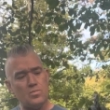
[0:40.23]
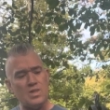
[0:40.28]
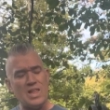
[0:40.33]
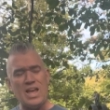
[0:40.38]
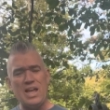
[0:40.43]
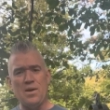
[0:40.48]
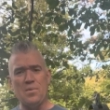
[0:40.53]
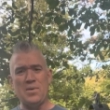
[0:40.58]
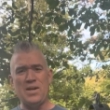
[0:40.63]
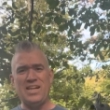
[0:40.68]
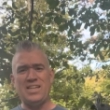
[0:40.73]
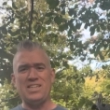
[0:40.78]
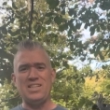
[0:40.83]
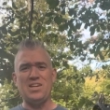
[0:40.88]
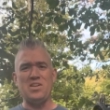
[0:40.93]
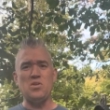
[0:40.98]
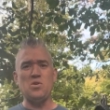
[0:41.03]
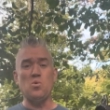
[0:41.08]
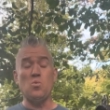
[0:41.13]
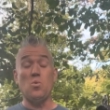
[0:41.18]
I'm going to
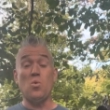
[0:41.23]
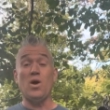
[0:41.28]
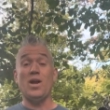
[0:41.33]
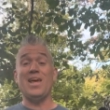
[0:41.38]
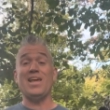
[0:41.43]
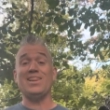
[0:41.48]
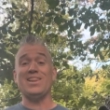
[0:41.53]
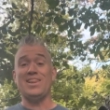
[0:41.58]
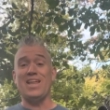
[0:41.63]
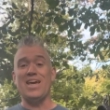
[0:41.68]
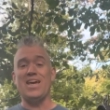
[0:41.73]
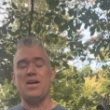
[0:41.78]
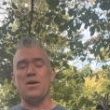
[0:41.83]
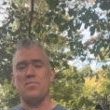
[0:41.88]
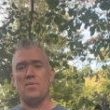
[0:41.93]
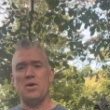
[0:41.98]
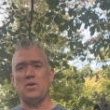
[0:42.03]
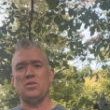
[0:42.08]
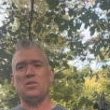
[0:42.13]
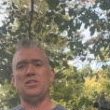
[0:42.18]
tell you what I like
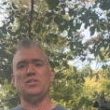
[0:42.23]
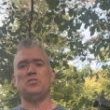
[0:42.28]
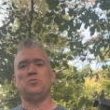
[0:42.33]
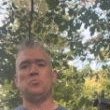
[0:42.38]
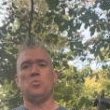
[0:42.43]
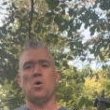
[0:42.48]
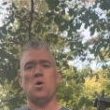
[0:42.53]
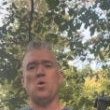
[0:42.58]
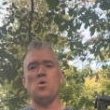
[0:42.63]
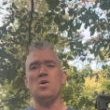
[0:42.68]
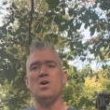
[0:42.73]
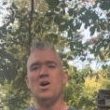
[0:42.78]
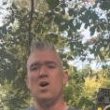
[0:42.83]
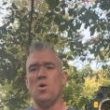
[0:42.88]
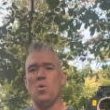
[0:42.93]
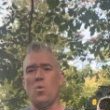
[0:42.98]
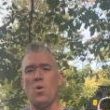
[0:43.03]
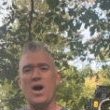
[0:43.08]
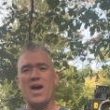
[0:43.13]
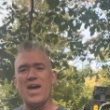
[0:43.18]
about this bow,
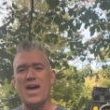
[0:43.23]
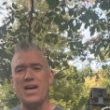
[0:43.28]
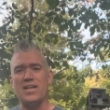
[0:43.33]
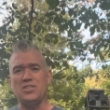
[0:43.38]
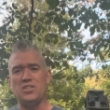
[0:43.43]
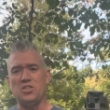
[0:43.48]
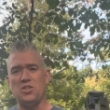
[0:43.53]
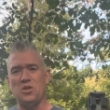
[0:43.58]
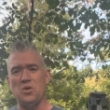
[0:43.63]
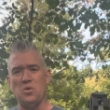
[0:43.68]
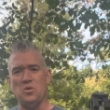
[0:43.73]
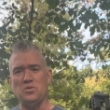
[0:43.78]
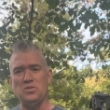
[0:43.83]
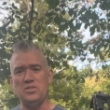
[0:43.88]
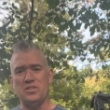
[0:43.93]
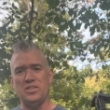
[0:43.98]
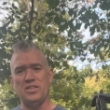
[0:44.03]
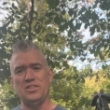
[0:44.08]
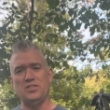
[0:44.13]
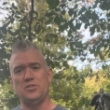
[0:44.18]
why I chose
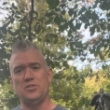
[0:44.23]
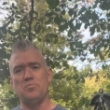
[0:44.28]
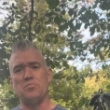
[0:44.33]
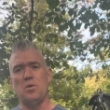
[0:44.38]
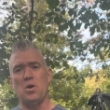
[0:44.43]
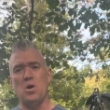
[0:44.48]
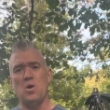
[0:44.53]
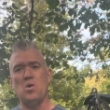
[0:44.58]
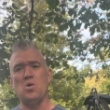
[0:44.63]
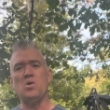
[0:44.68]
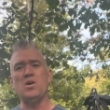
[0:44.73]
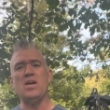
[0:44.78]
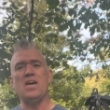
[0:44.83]
this bow,